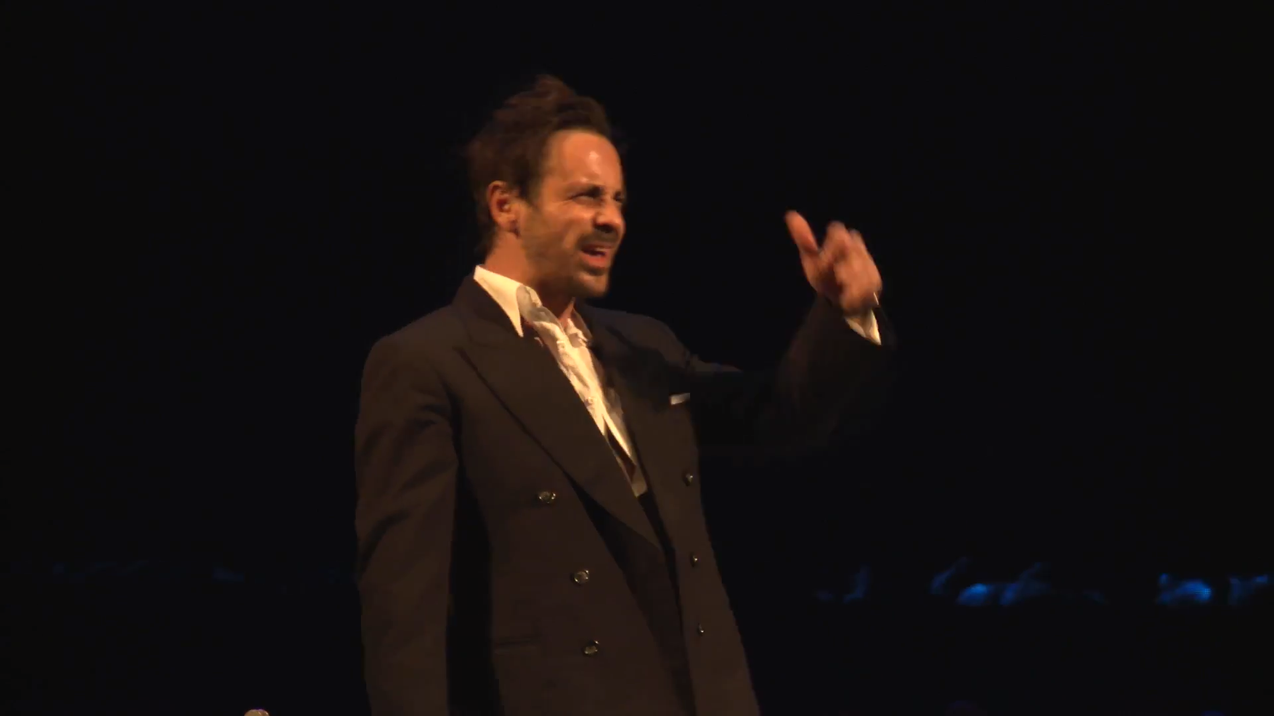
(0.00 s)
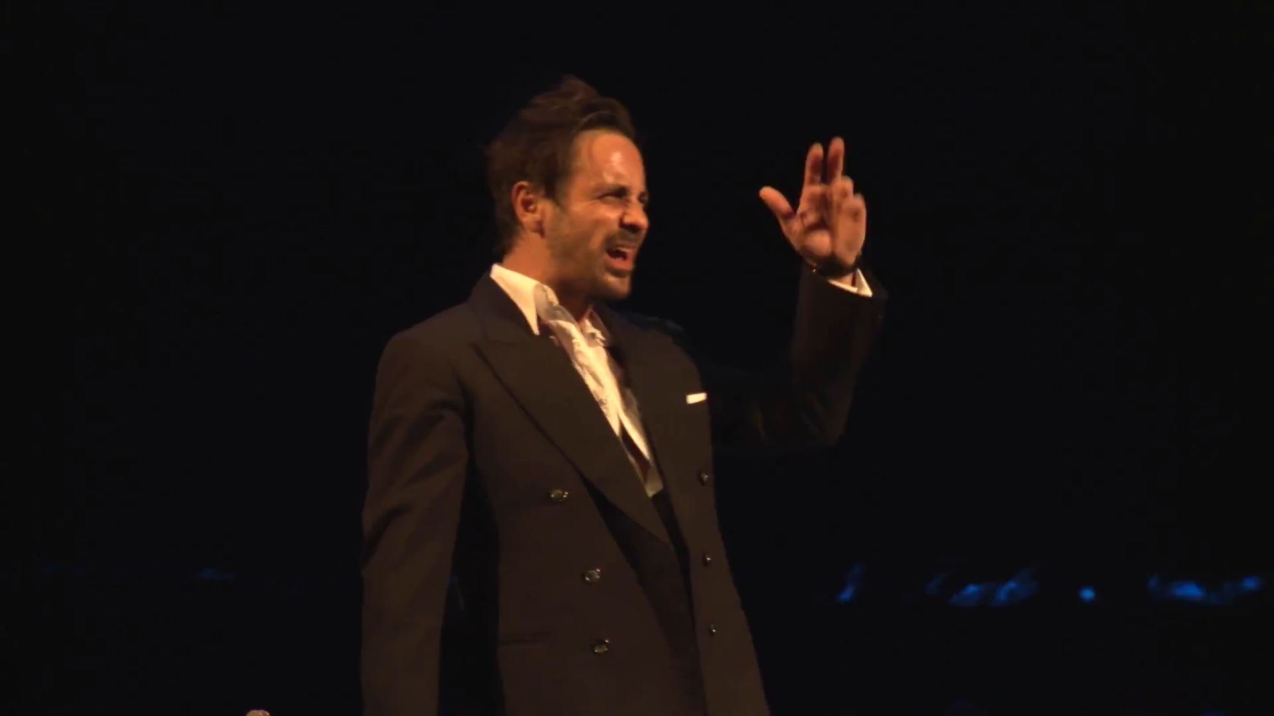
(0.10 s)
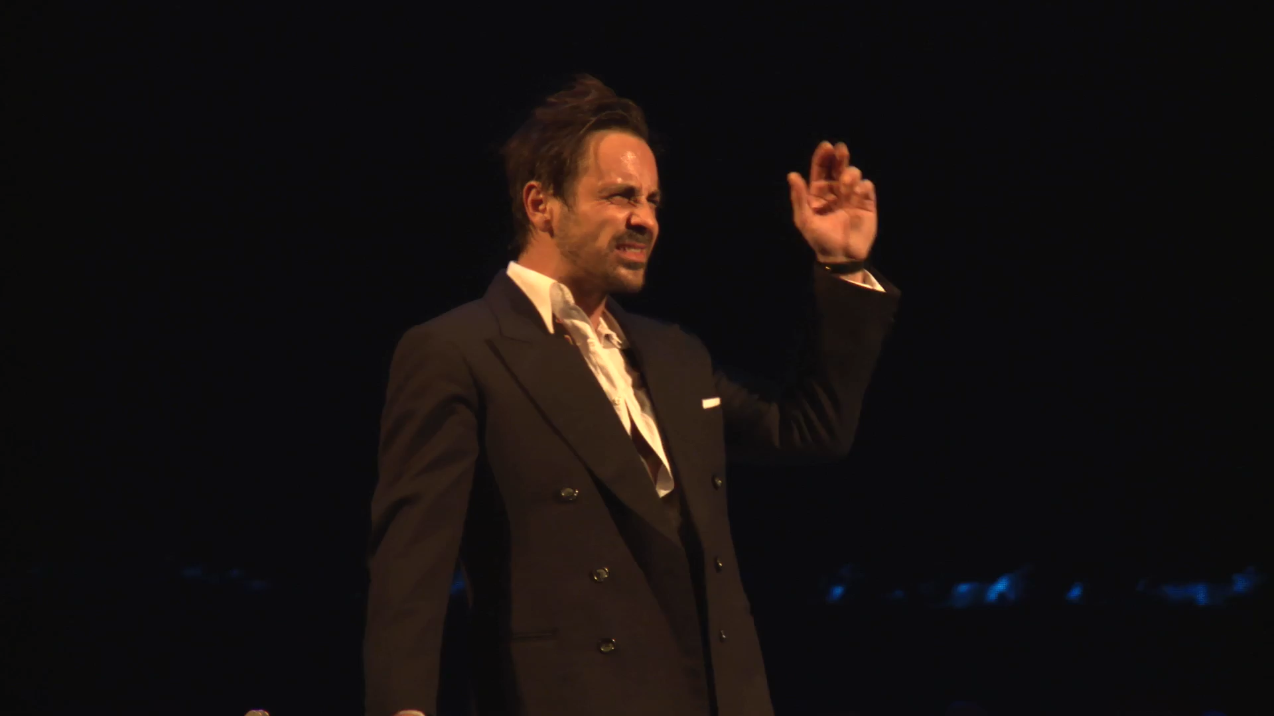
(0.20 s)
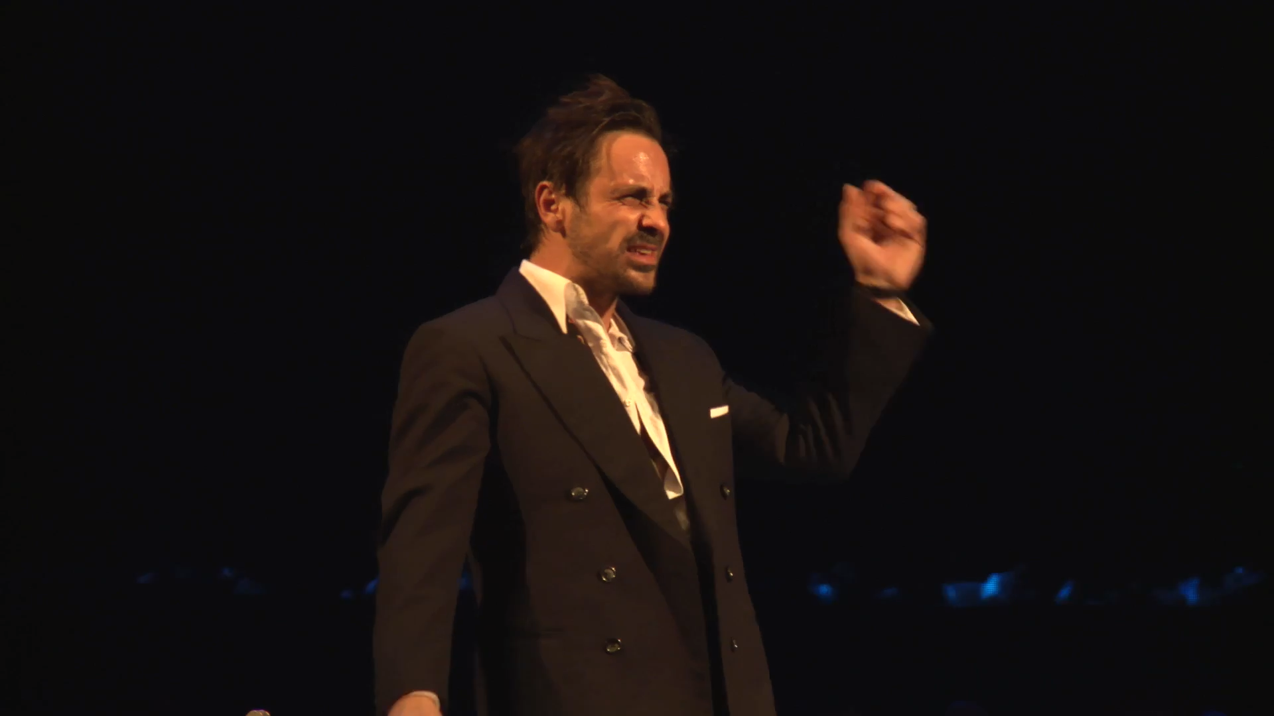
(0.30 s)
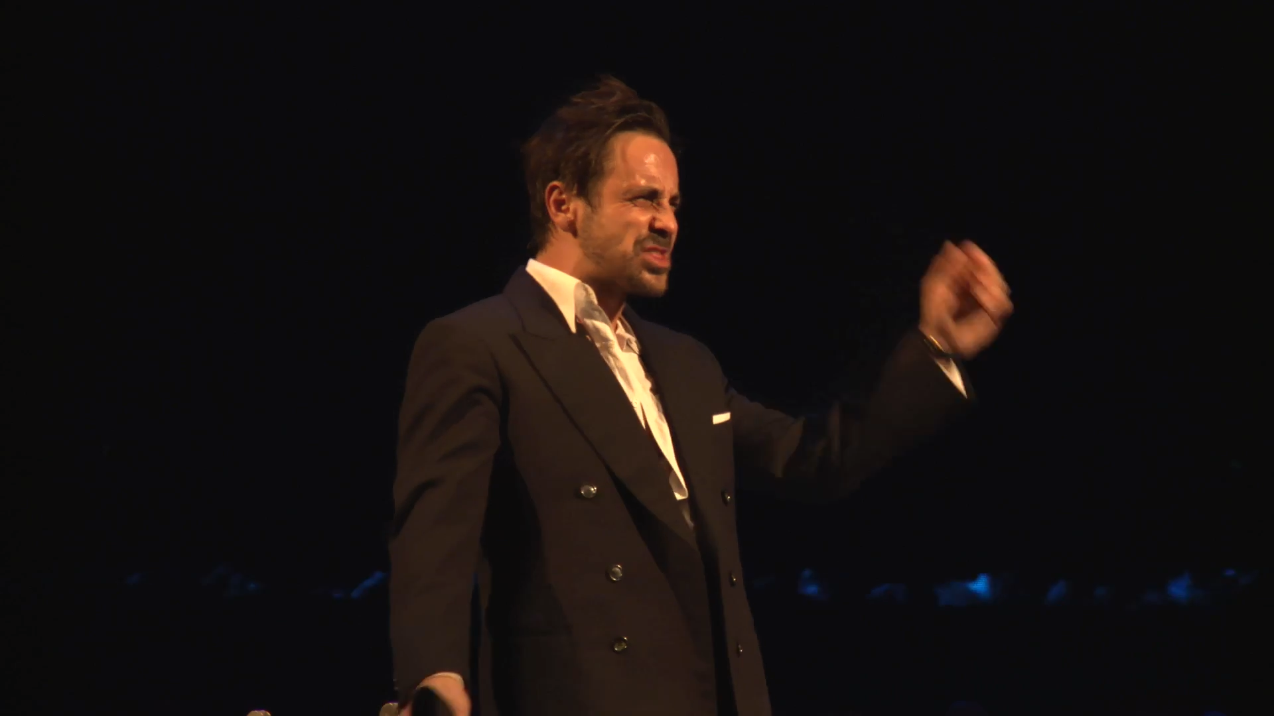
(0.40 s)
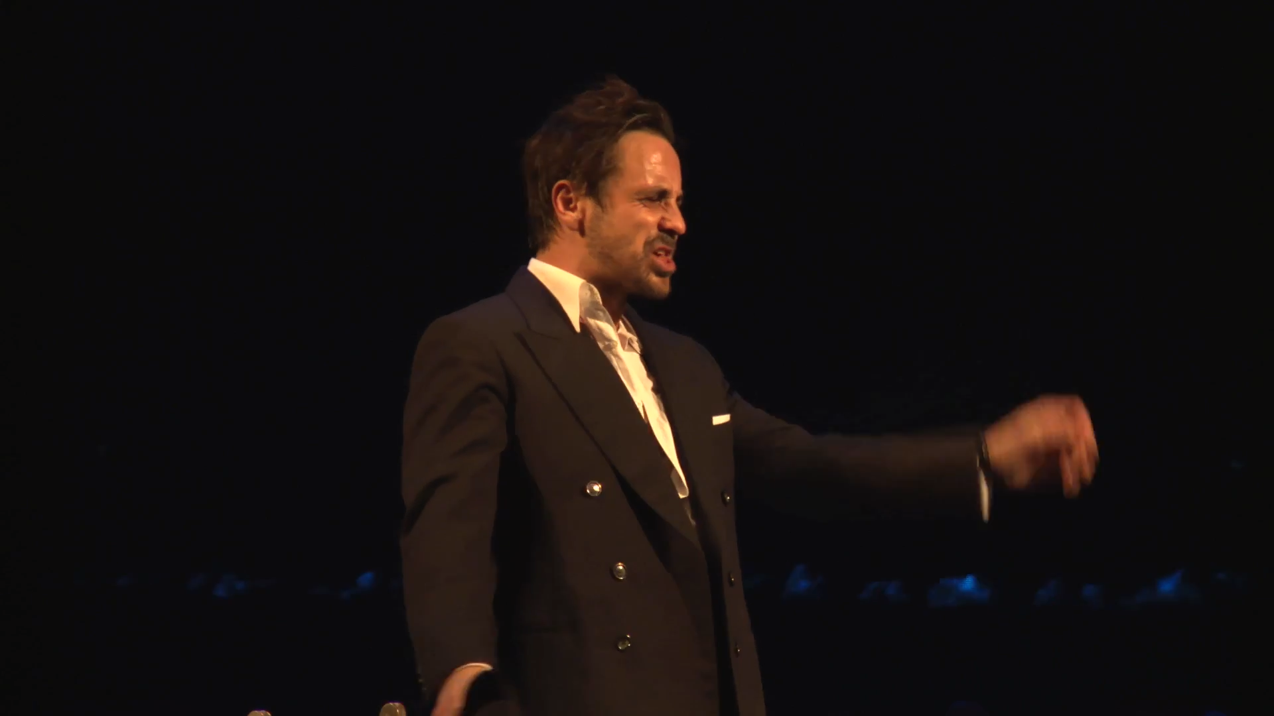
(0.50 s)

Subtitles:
I got the